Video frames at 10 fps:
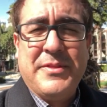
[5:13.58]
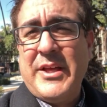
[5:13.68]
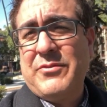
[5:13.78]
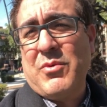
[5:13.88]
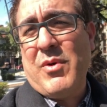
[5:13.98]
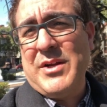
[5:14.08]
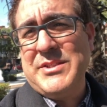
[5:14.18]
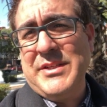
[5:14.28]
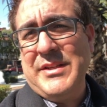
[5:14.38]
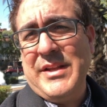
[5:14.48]
Thanks for
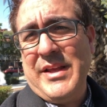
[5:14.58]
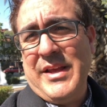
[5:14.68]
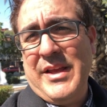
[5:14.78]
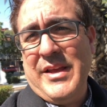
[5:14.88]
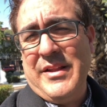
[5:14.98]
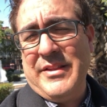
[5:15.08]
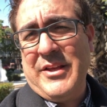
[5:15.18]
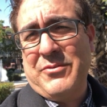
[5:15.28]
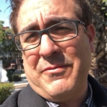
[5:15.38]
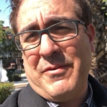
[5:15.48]
watching, and
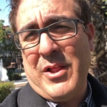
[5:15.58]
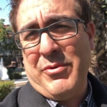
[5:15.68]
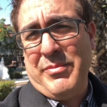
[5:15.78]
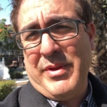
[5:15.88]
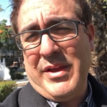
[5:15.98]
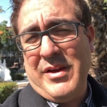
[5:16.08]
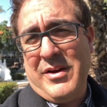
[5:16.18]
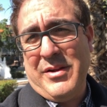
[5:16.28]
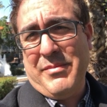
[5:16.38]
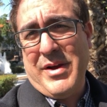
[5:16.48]
thanks for following me
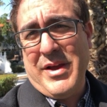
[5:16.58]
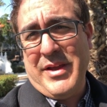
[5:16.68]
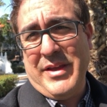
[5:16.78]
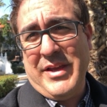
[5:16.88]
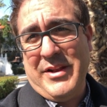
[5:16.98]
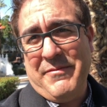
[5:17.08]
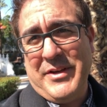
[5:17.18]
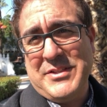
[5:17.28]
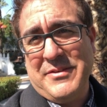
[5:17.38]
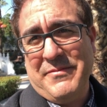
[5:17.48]
on my
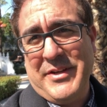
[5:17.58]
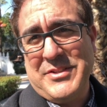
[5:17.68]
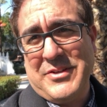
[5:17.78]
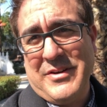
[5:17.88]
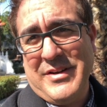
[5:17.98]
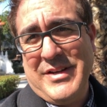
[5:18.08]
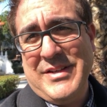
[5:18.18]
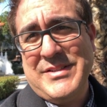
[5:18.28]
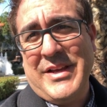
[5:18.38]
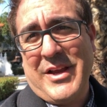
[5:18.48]
innovation venture.
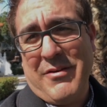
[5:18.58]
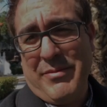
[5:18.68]
Take care,